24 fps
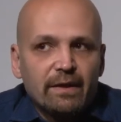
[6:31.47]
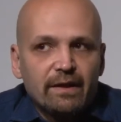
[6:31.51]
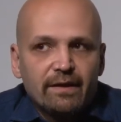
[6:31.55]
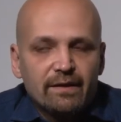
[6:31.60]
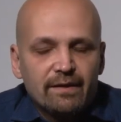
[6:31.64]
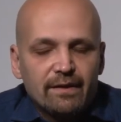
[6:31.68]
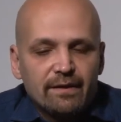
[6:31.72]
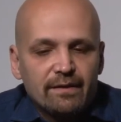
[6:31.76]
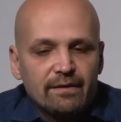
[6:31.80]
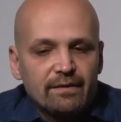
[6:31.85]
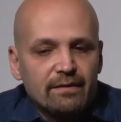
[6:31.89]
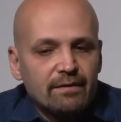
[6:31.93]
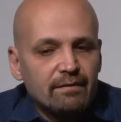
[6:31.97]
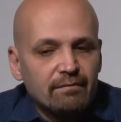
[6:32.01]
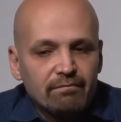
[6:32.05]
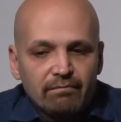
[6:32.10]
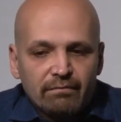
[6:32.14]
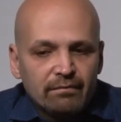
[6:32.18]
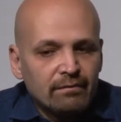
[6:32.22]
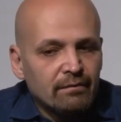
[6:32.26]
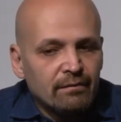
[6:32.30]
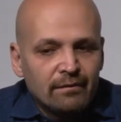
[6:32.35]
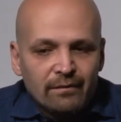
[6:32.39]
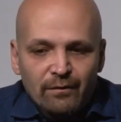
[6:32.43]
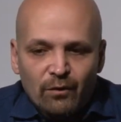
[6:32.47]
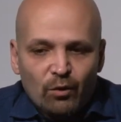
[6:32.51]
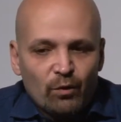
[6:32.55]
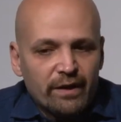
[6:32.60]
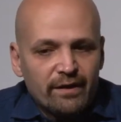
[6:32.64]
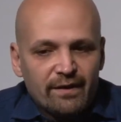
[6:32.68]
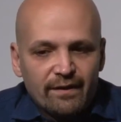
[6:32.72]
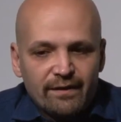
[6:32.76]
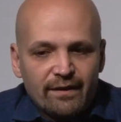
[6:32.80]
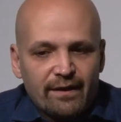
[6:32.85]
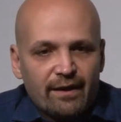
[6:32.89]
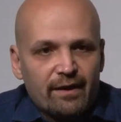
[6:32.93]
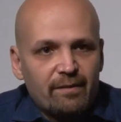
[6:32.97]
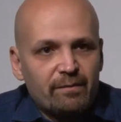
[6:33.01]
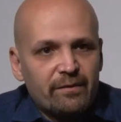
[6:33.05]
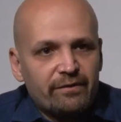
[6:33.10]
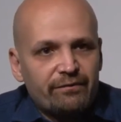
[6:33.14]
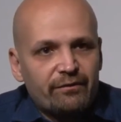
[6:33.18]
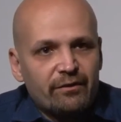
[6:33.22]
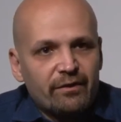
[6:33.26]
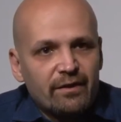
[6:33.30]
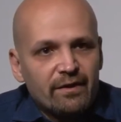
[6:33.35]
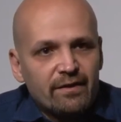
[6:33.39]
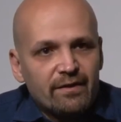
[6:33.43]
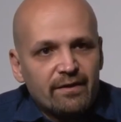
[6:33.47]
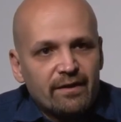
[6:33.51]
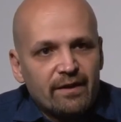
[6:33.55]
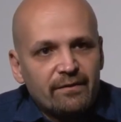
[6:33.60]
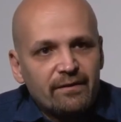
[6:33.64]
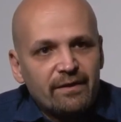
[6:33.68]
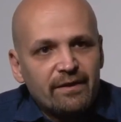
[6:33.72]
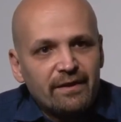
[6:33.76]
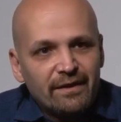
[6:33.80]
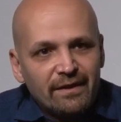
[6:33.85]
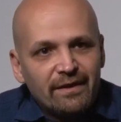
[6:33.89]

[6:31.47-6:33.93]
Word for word: and this is quite a dilemma for us now.